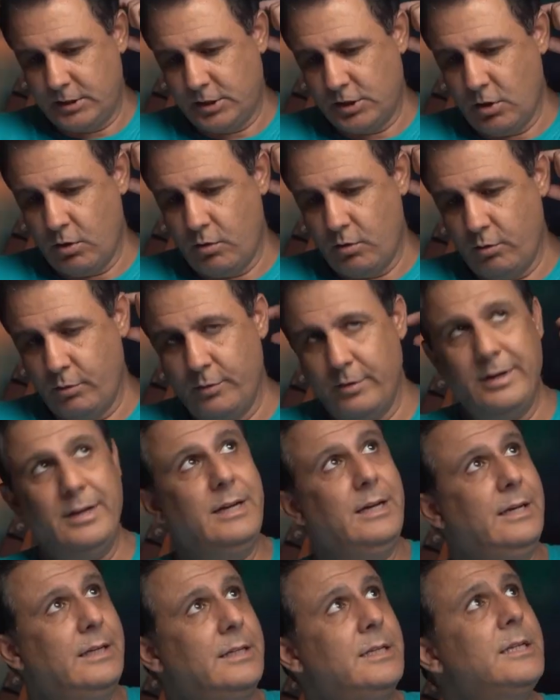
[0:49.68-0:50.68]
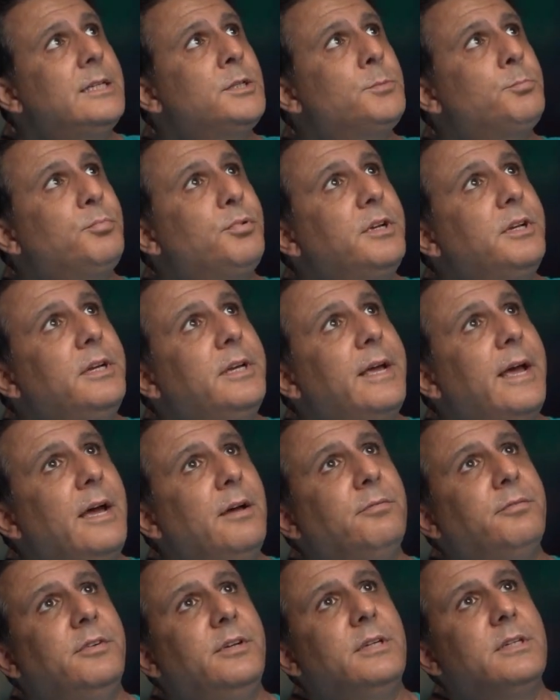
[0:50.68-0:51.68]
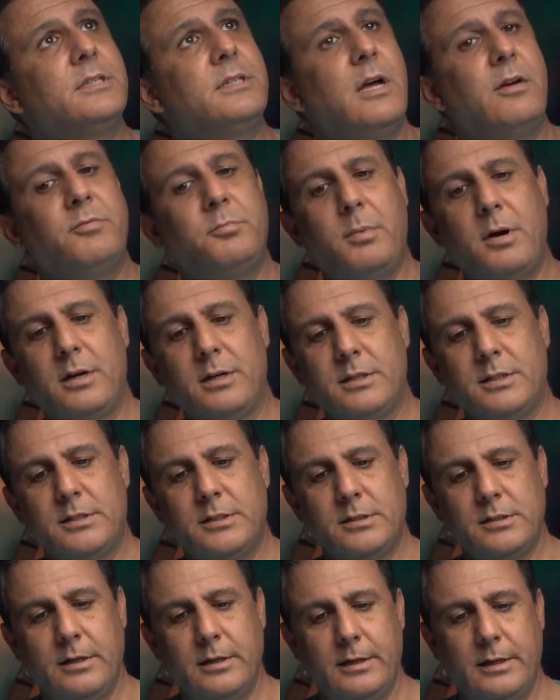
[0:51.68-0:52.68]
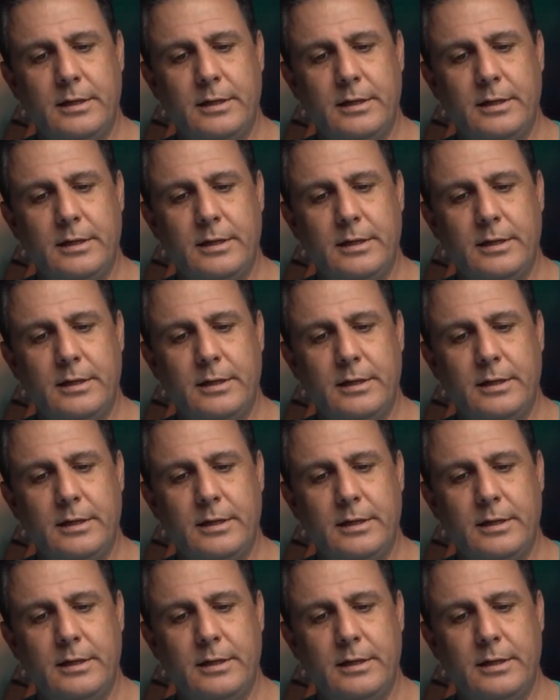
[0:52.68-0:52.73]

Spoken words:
so it is pretty heavy softbox.